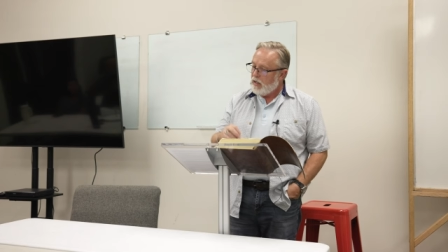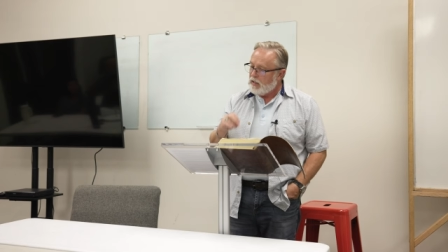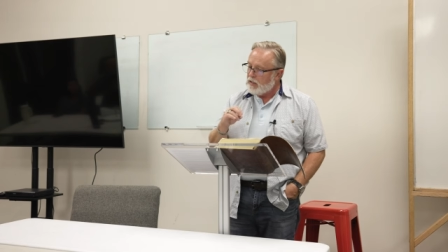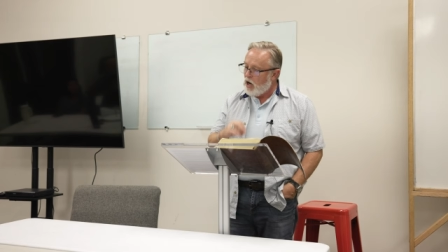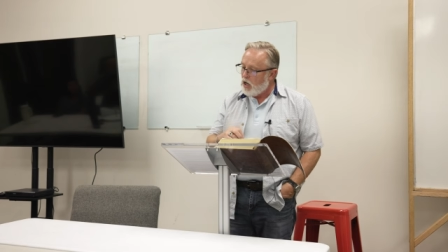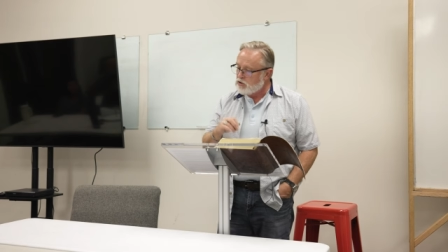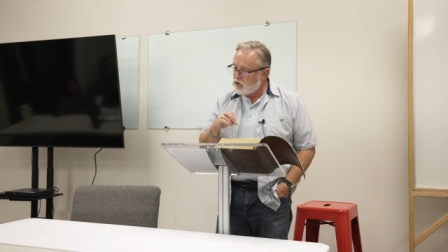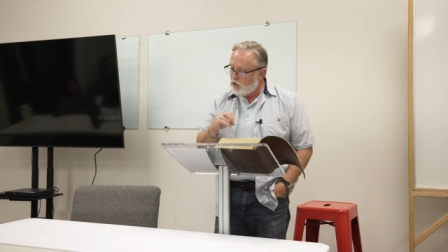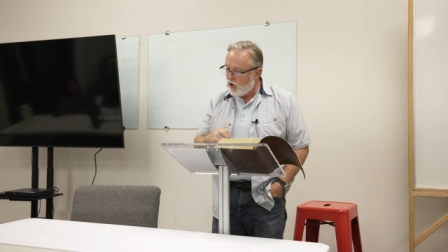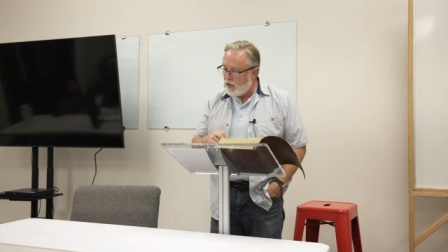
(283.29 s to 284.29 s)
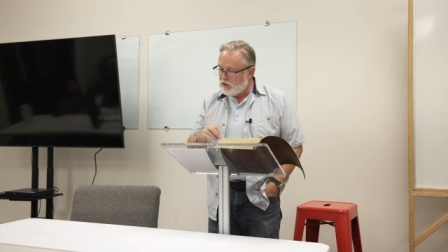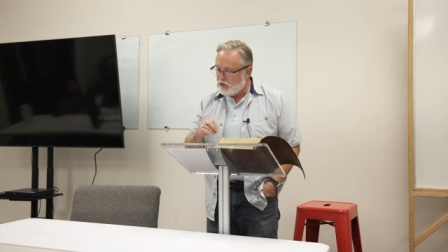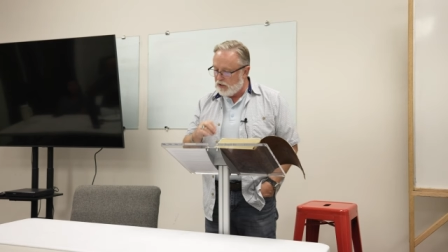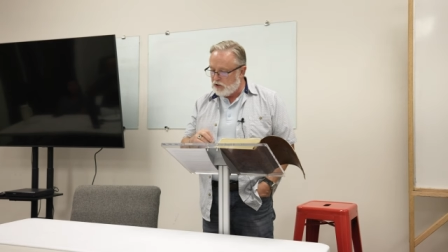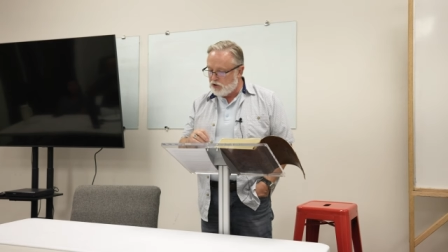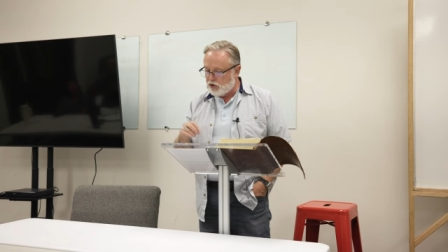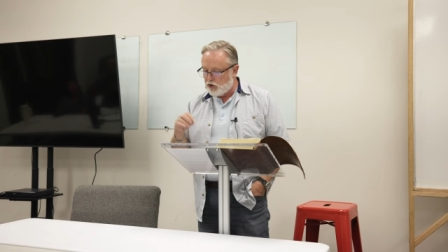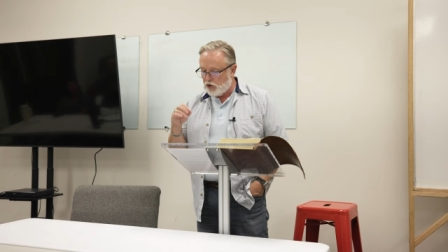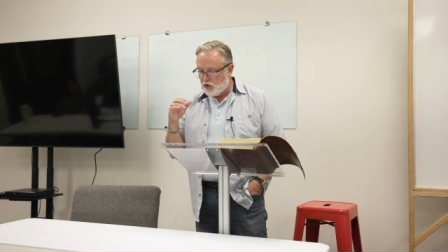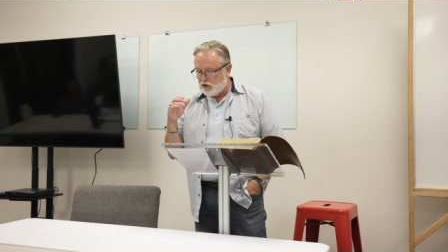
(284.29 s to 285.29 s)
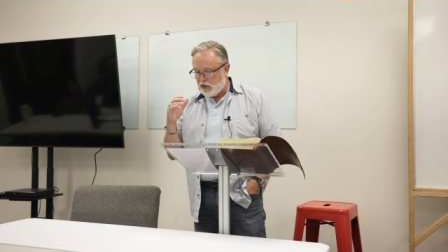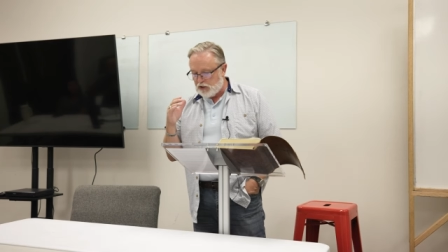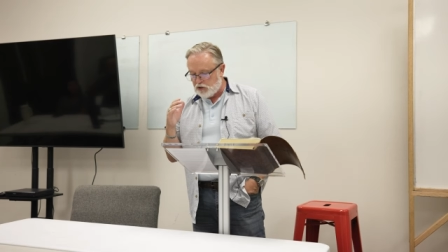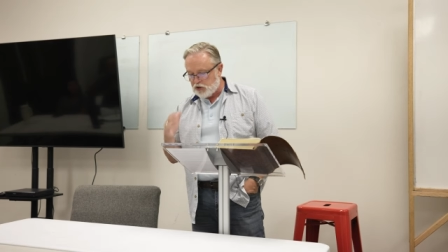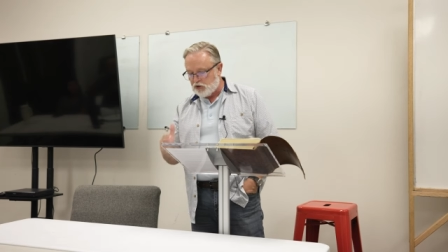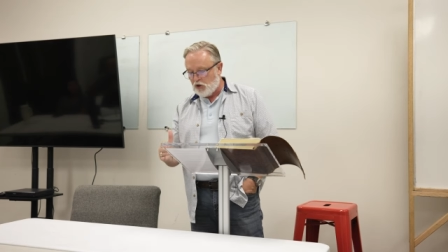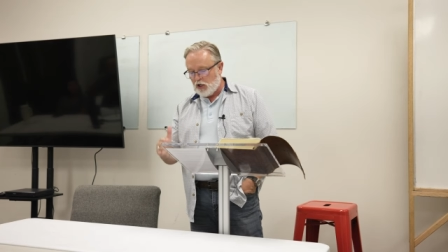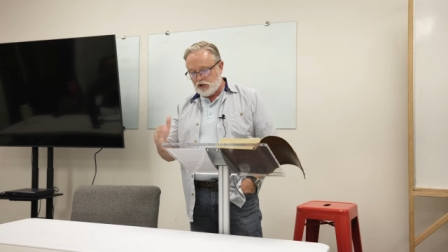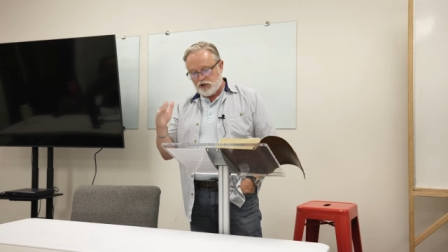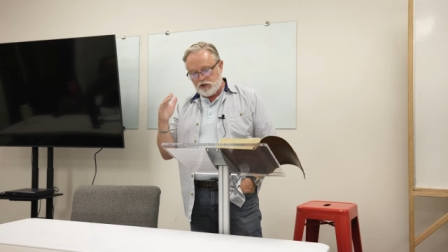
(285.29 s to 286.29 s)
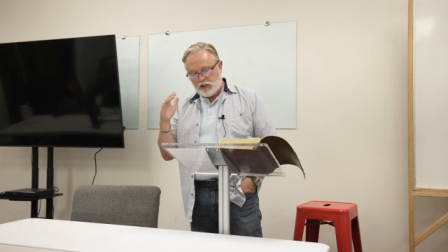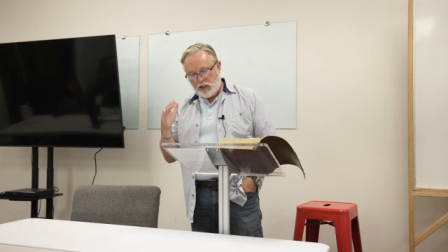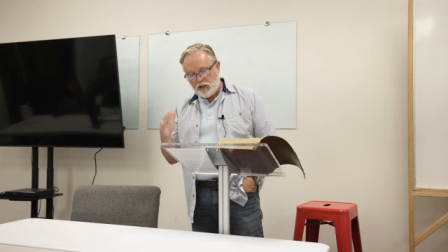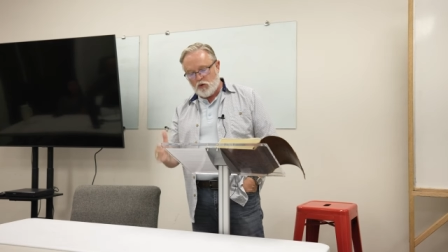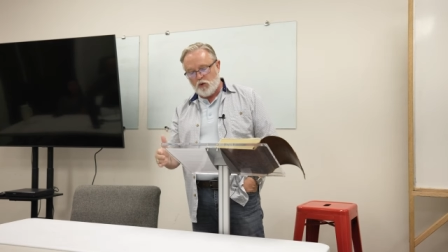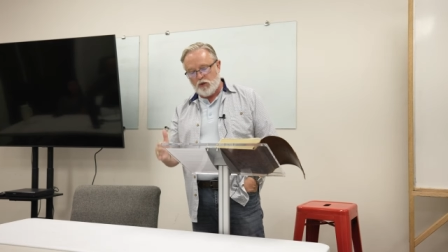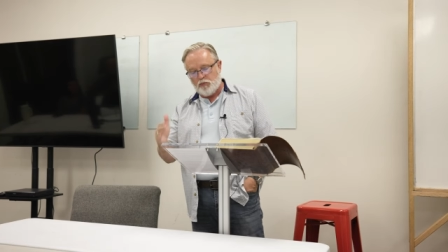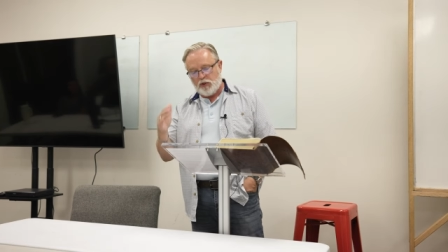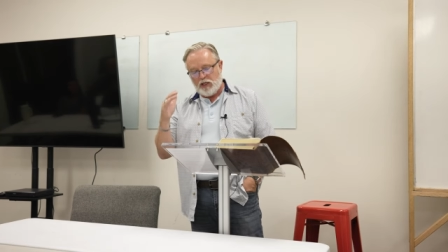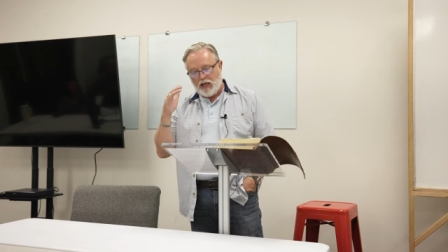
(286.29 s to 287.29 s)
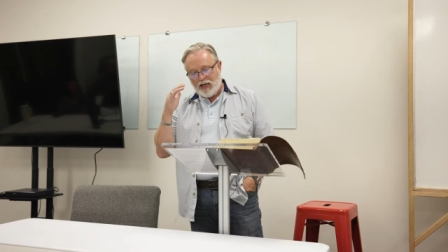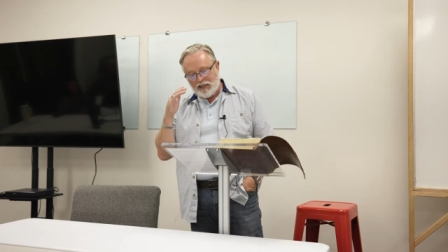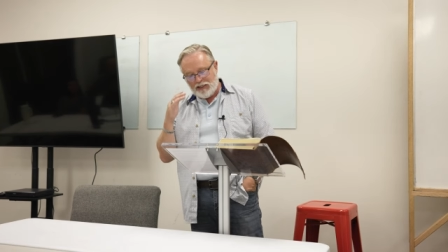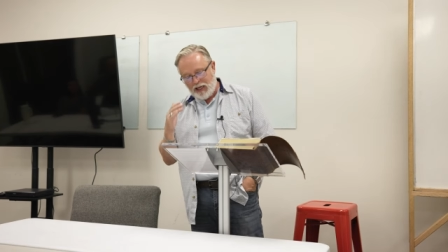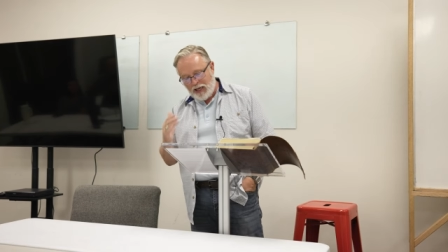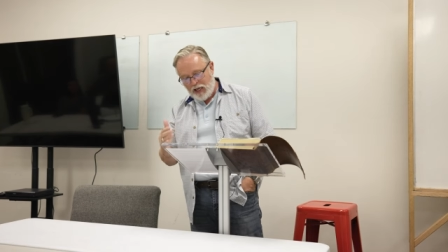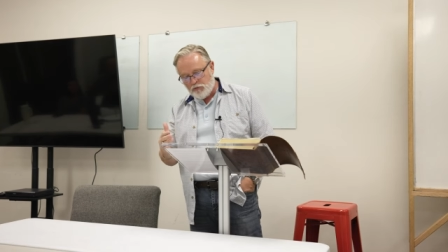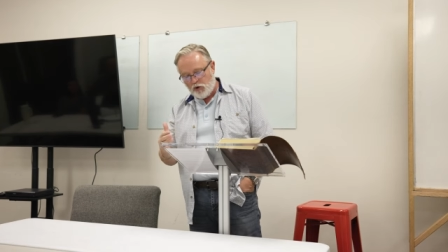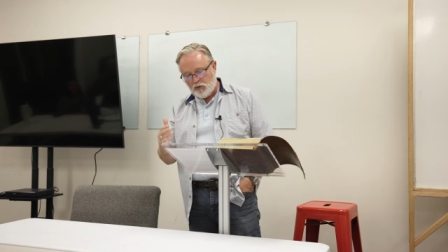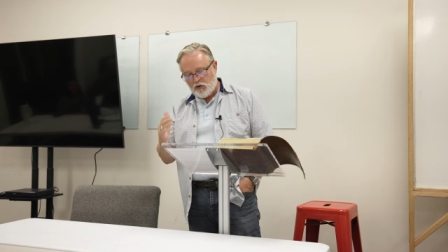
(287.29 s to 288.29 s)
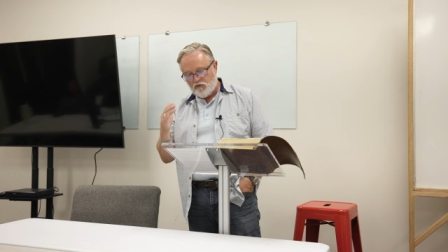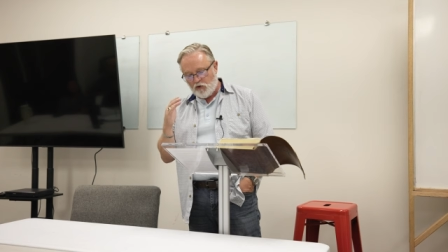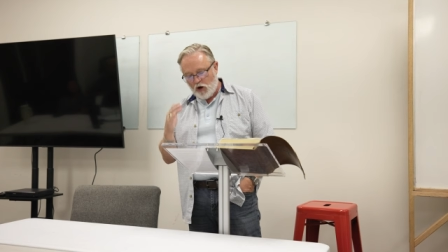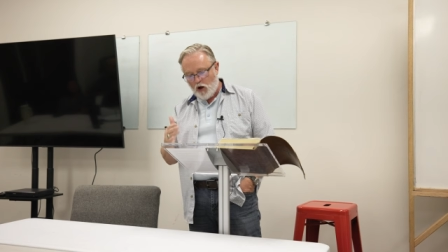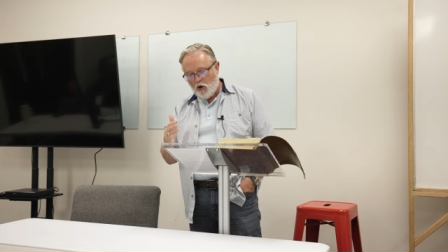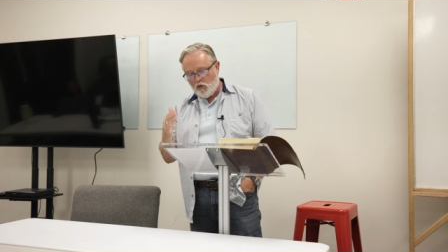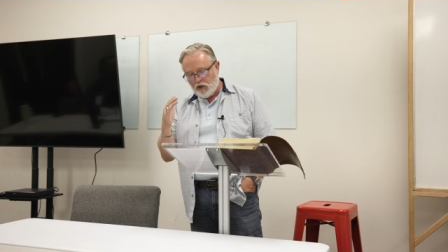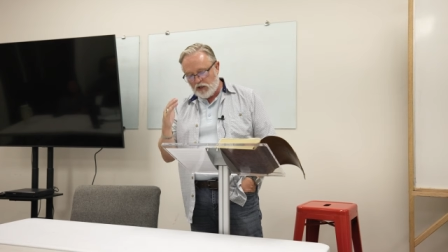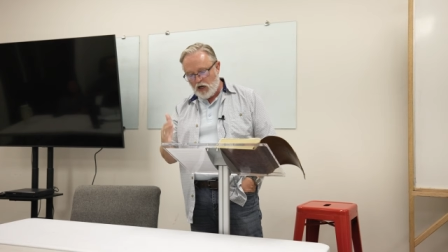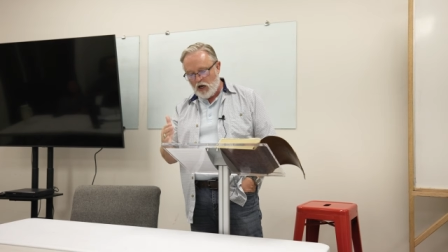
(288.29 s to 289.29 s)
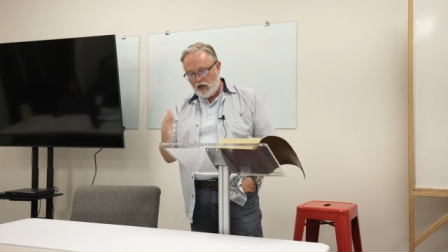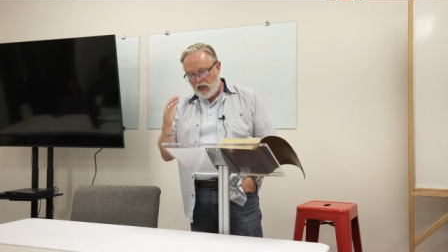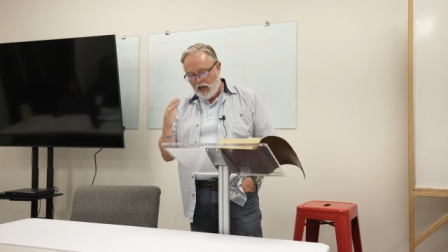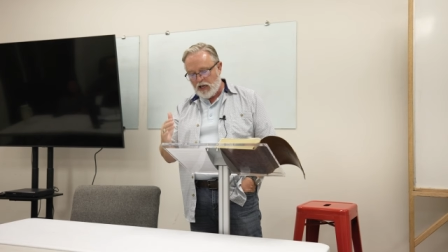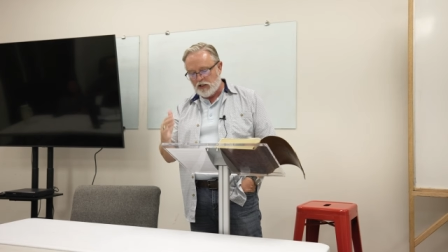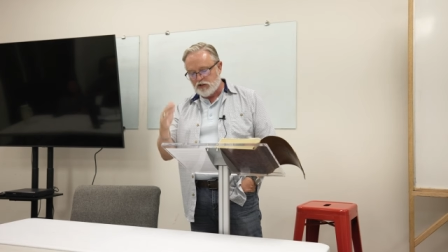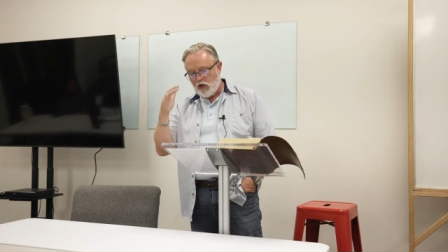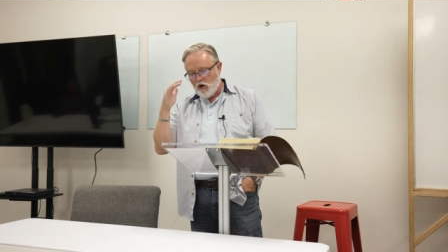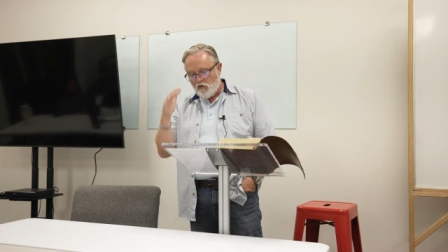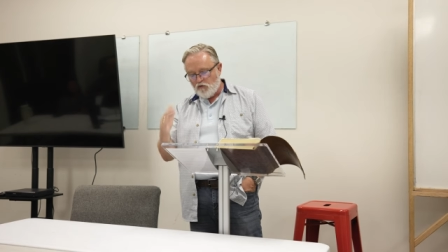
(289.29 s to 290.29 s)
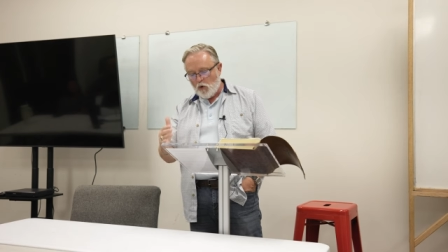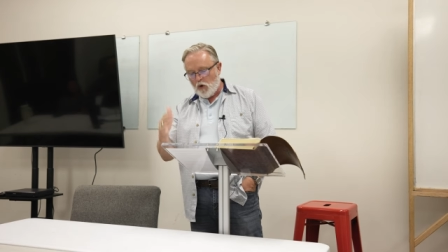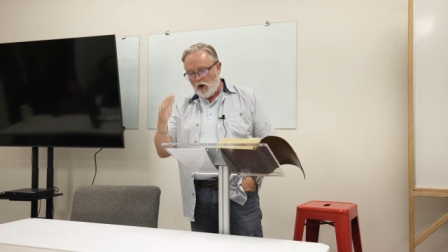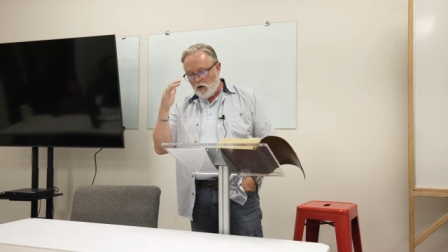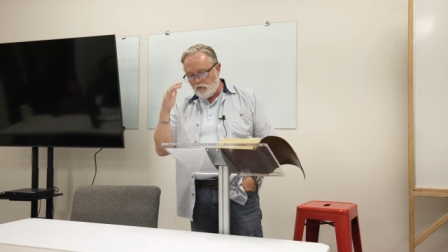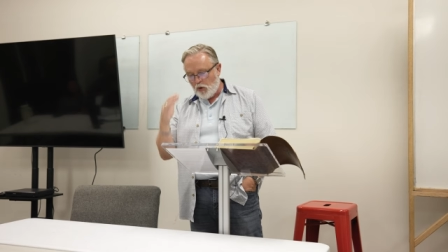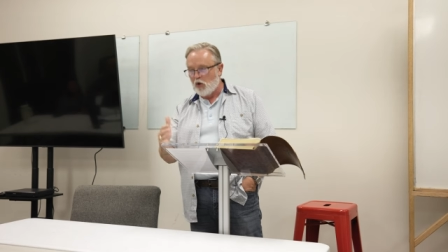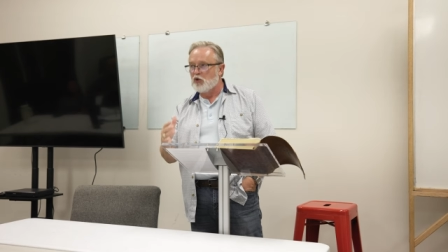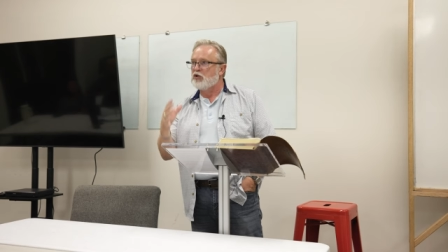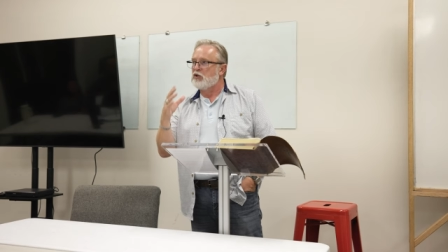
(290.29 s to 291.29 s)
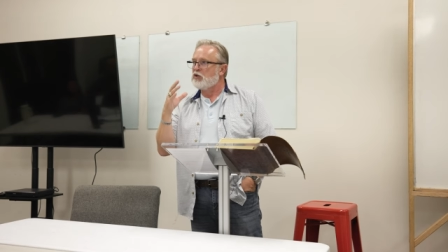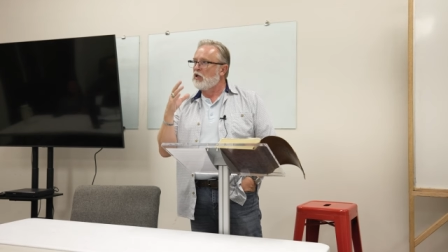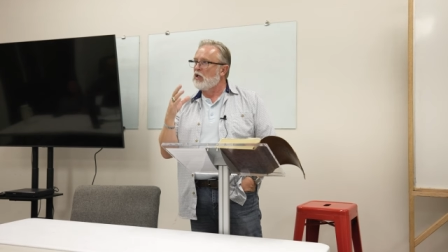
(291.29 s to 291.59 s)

and God's grace ensures instruction, equipping, and enablement for all that God has for a person's